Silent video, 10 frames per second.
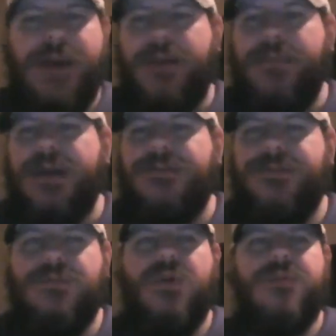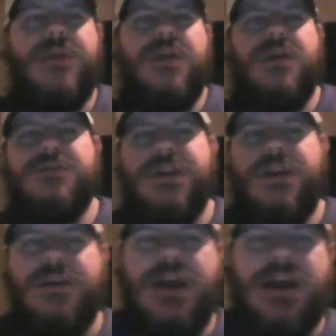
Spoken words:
I'll make a few more videos here and there.